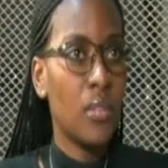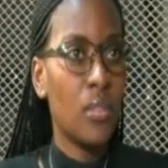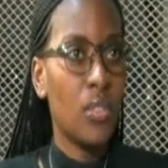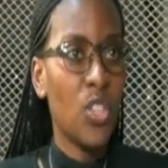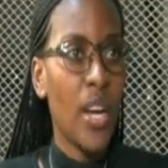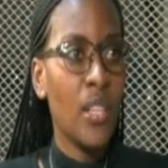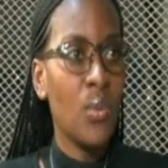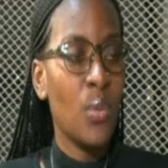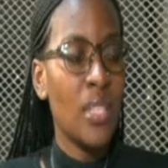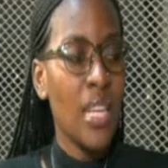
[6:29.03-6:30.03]
try to
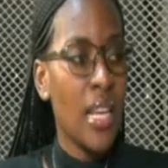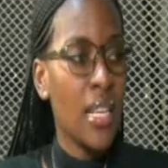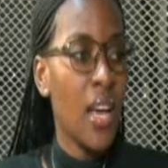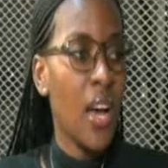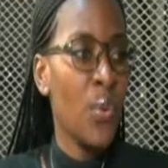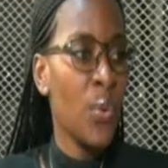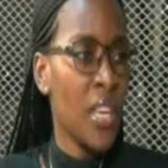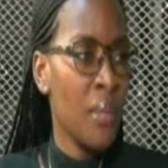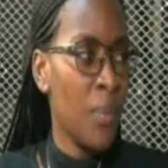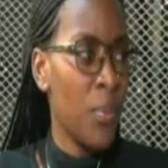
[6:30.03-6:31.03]
tell us how you
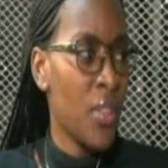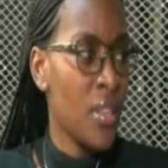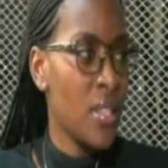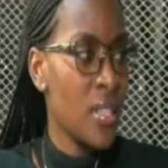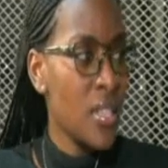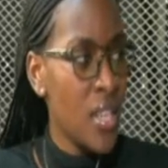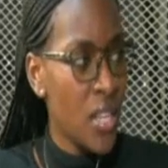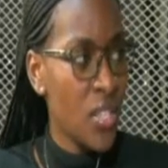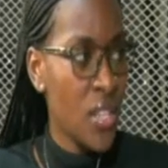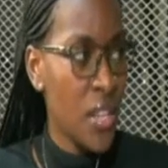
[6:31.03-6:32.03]
came up with this
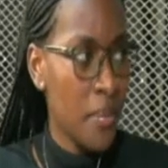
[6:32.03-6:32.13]
CH name?